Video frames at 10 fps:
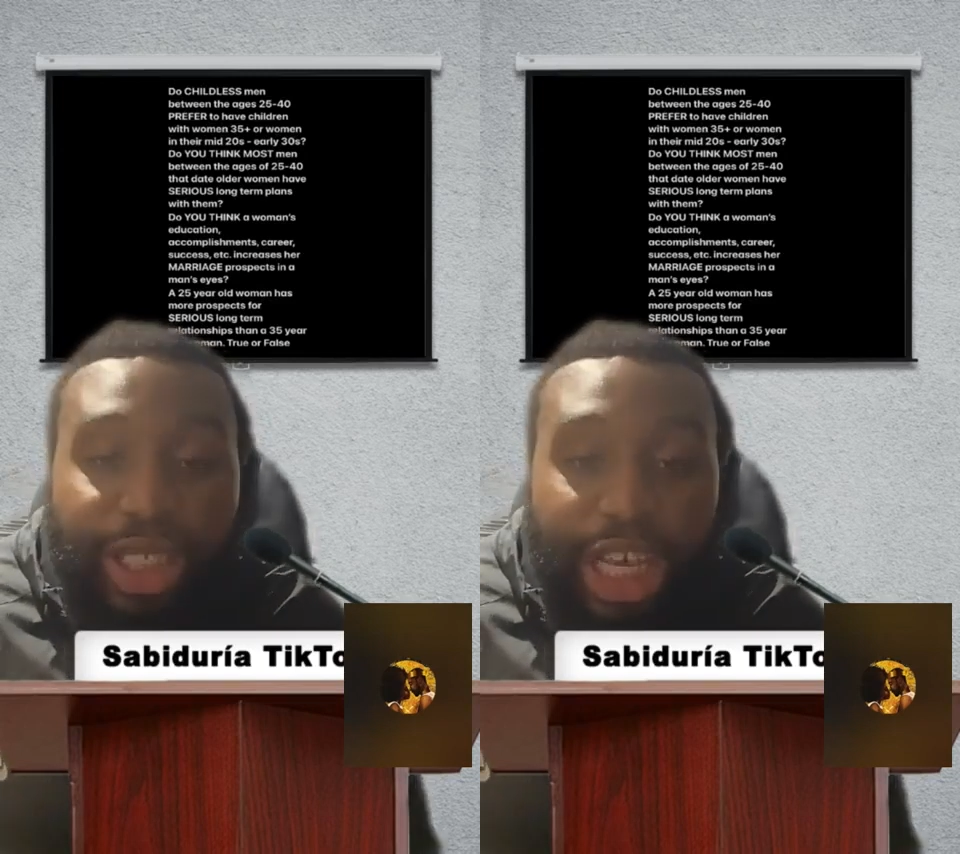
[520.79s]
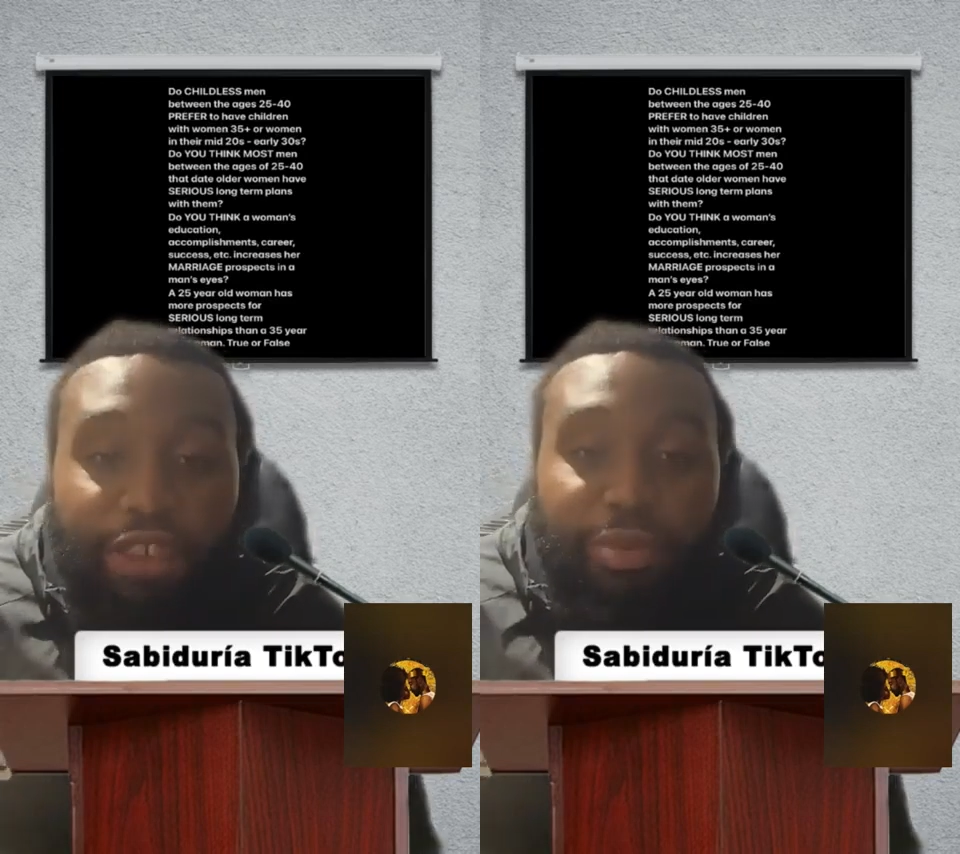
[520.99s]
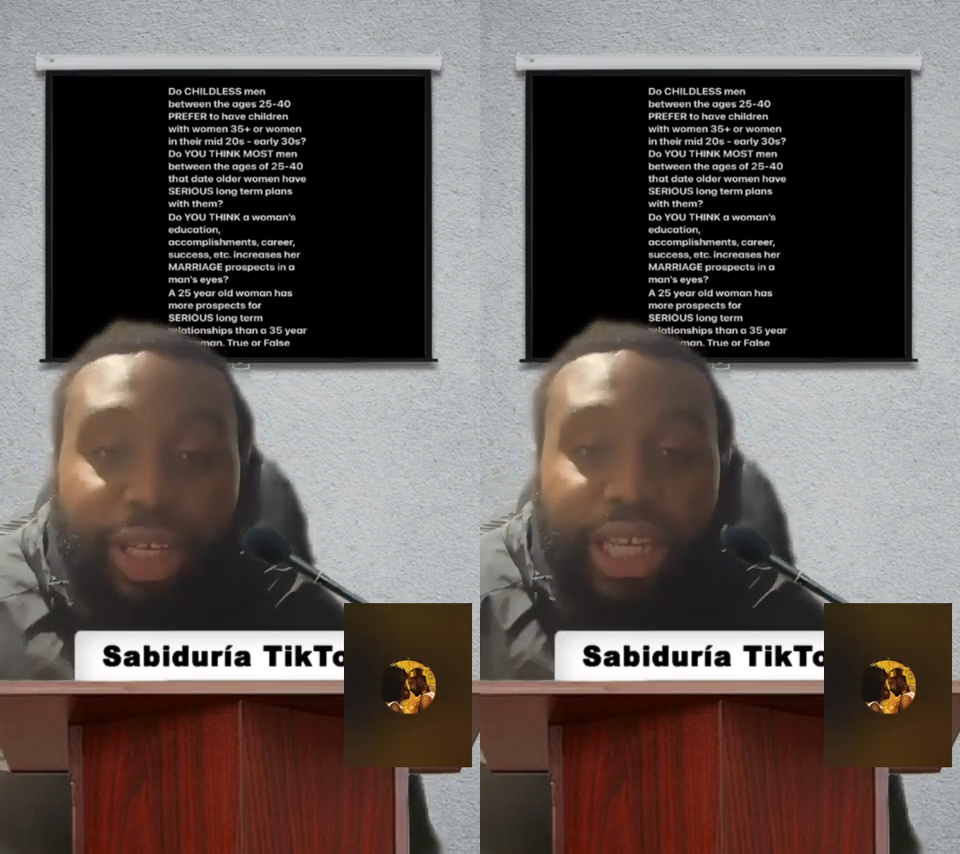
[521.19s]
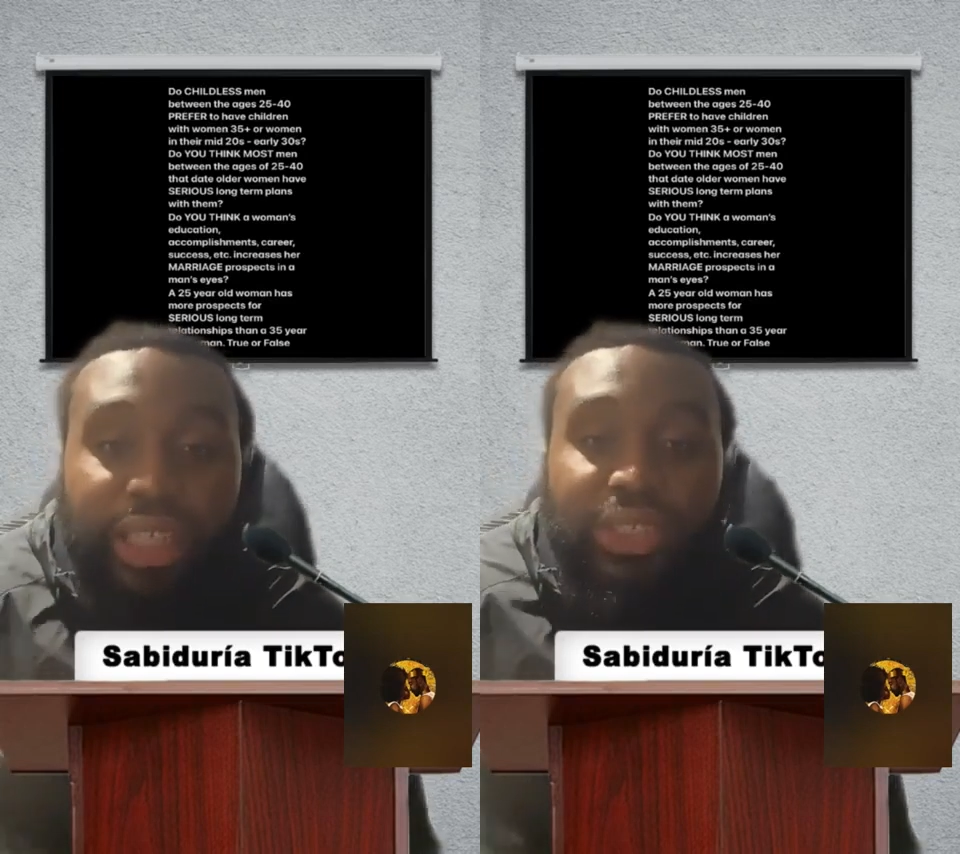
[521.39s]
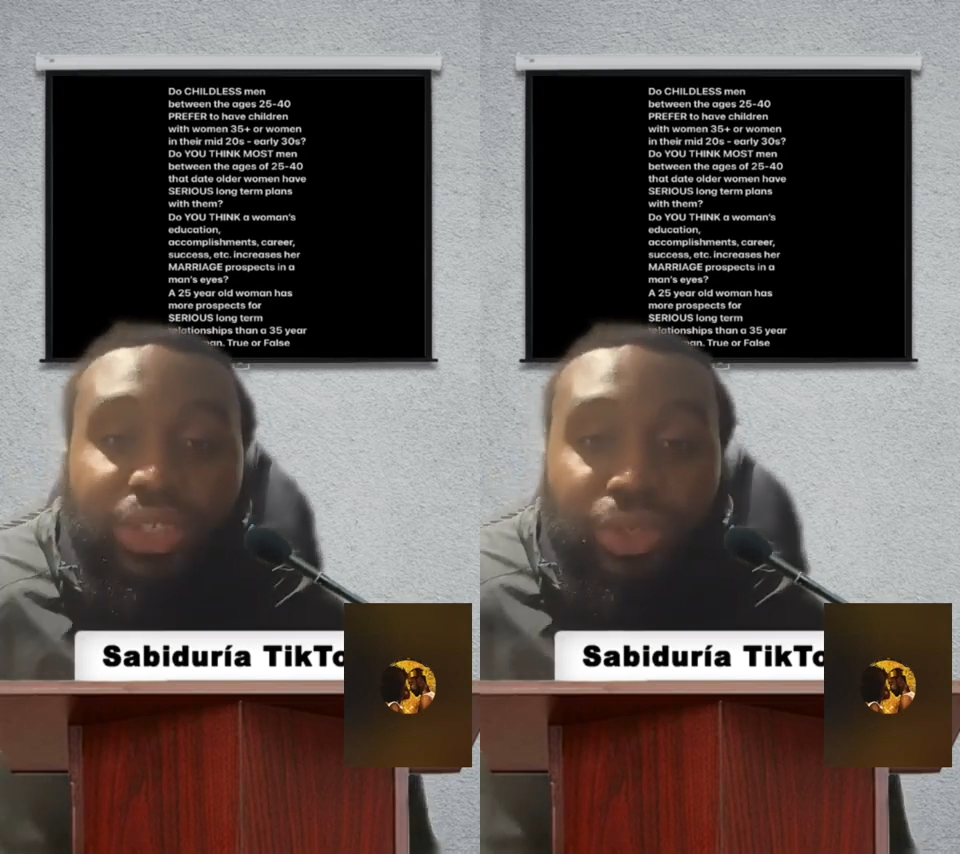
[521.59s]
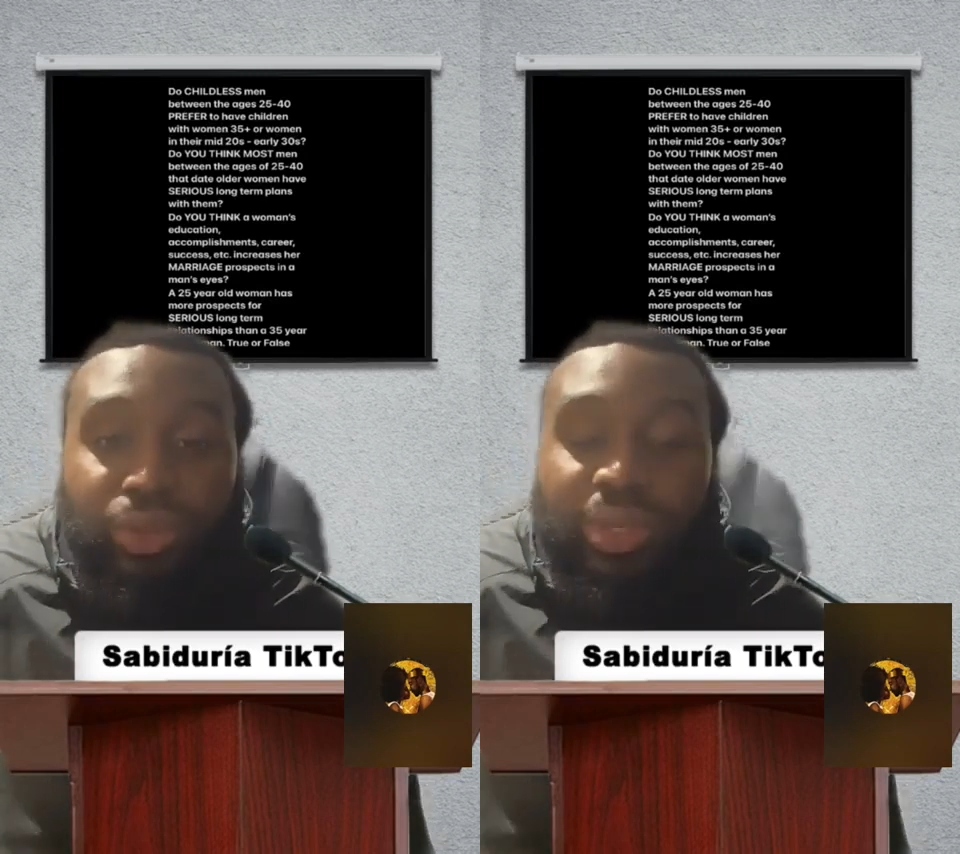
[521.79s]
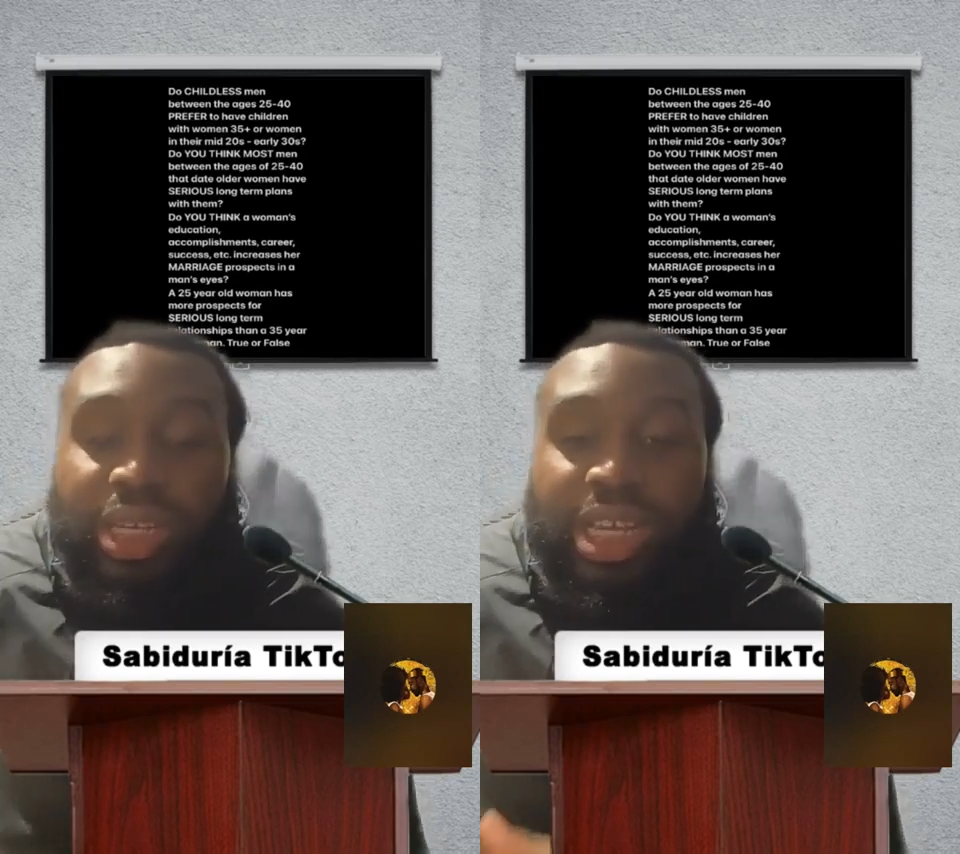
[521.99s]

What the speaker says: have plans to